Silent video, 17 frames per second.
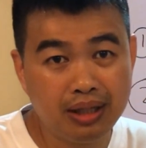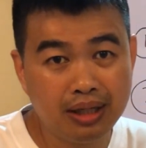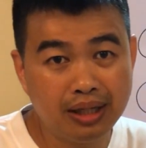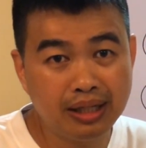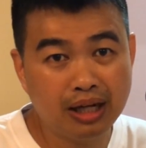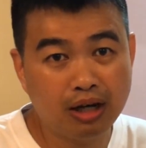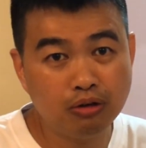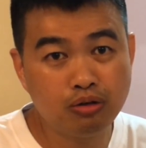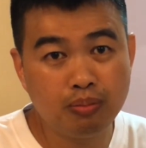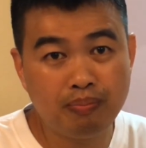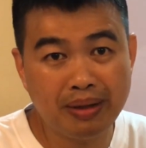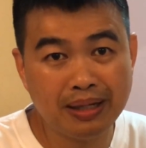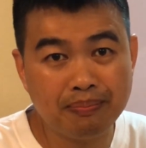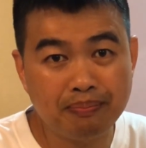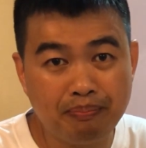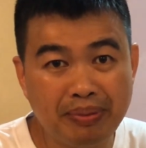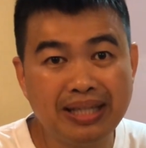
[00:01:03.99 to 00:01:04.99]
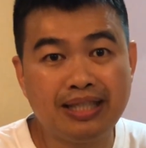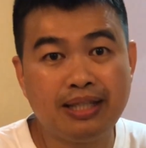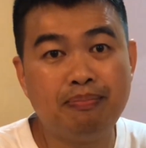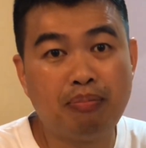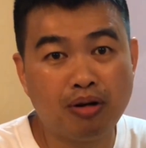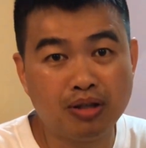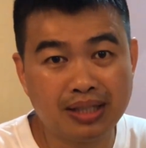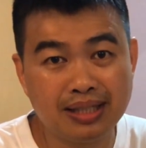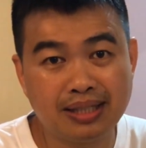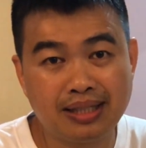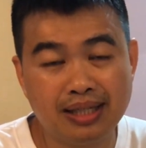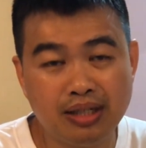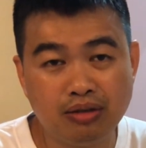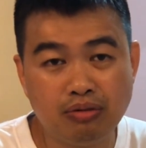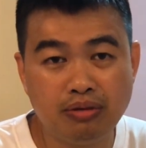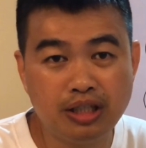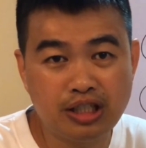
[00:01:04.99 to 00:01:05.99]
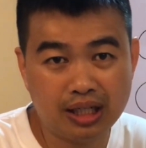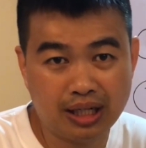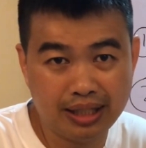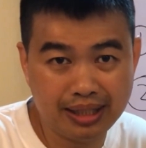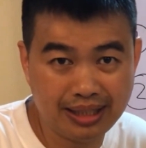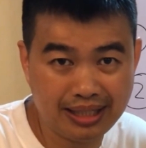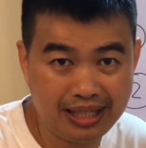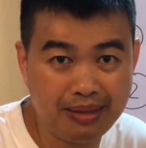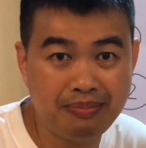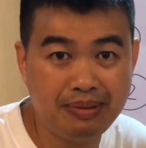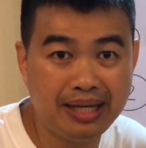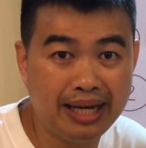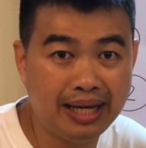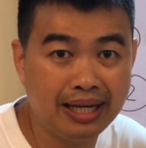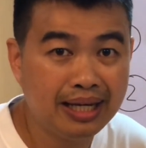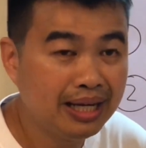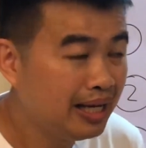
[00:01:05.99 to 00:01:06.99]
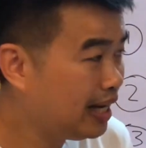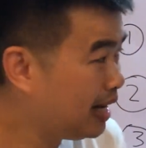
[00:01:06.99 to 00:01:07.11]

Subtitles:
learn how to make big deposits into each other's EBA.